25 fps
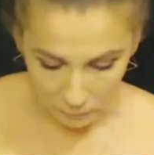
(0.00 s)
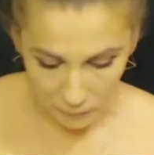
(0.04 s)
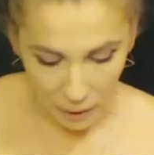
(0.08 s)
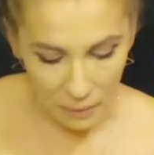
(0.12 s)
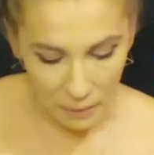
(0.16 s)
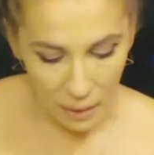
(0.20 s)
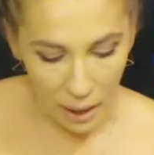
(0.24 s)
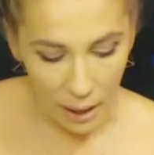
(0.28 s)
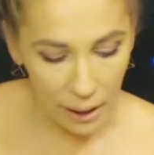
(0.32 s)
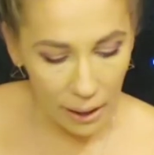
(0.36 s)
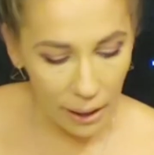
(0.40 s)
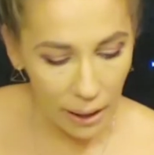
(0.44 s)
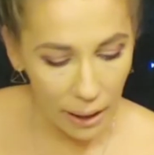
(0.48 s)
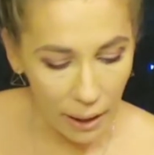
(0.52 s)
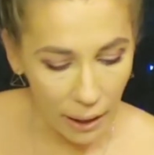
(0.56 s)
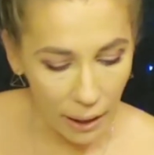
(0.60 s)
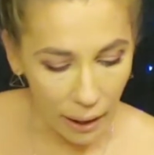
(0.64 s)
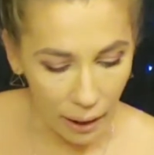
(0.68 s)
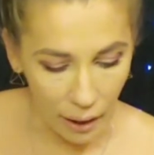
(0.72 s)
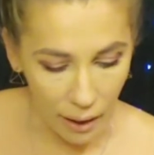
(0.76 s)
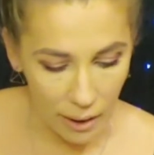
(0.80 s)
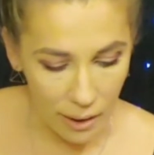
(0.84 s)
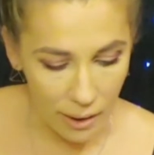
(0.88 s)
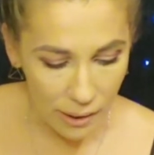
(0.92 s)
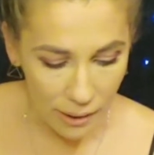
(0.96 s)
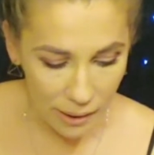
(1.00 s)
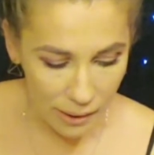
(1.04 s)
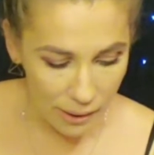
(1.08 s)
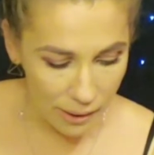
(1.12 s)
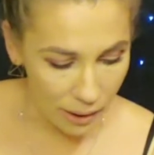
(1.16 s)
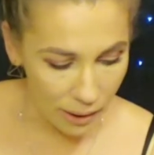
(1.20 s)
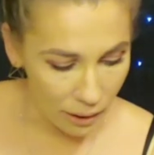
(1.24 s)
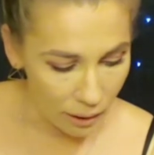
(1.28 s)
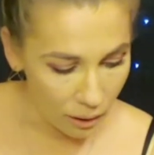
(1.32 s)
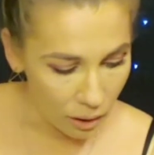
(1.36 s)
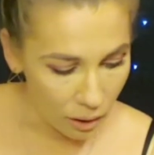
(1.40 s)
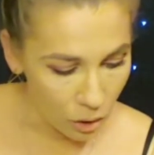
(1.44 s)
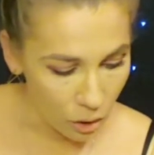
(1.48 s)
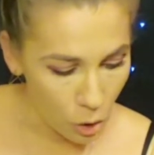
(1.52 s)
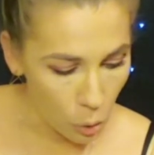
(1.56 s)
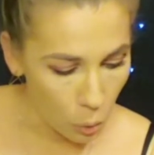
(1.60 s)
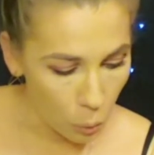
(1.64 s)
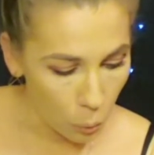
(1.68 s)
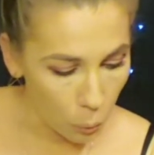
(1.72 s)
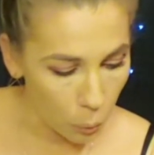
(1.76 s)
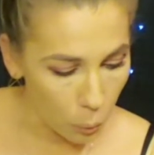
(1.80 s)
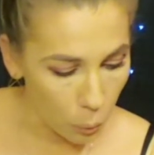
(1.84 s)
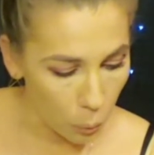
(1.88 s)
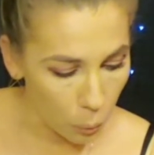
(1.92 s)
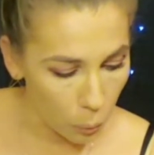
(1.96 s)
that it is
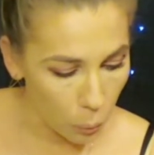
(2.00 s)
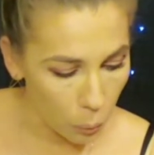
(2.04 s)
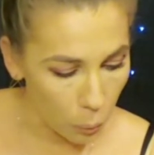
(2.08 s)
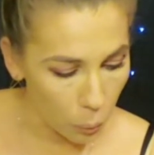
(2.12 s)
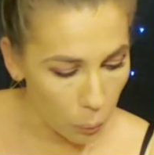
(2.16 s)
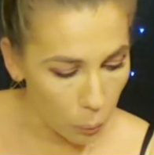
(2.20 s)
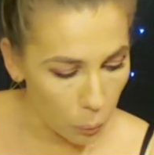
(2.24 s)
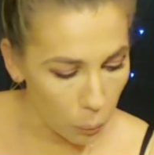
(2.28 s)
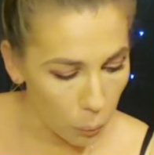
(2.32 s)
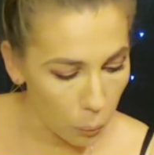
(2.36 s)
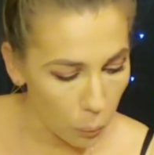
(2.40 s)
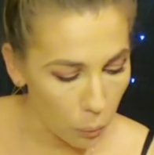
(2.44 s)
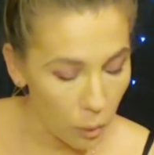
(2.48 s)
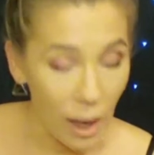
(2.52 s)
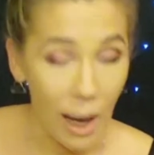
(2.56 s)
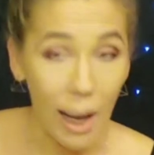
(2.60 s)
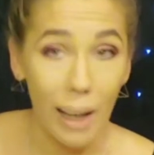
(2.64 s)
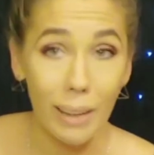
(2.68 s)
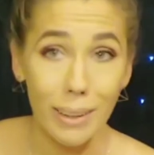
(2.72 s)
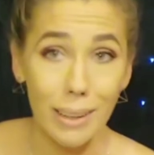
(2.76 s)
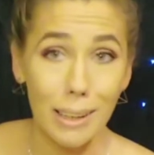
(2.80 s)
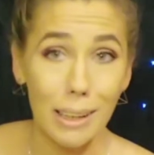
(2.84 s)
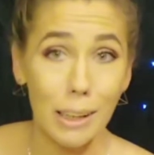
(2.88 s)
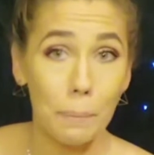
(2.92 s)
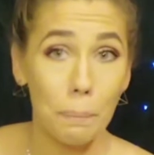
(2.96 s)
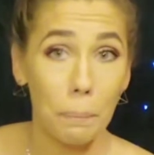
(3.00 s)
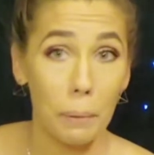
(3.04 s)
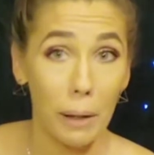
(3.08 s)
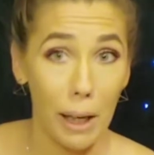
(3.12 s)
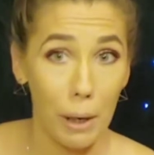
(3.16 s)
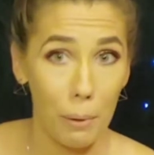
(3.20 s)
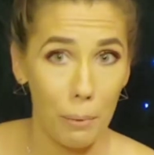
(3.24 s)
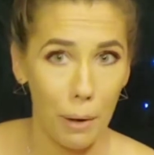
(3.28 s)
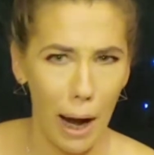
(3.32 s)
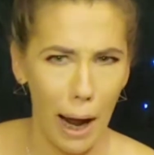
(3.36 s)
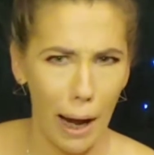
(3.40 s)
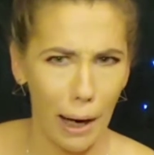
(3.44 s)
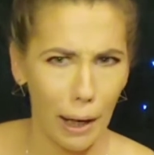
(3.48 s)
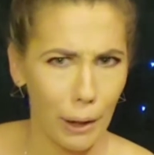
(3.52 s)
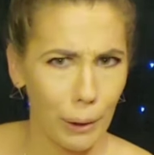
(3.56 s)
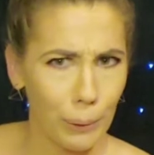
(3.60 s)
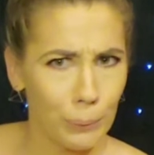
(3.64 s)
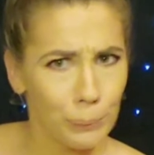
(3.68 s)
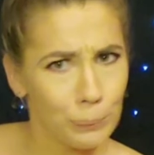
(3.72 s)
a display rack.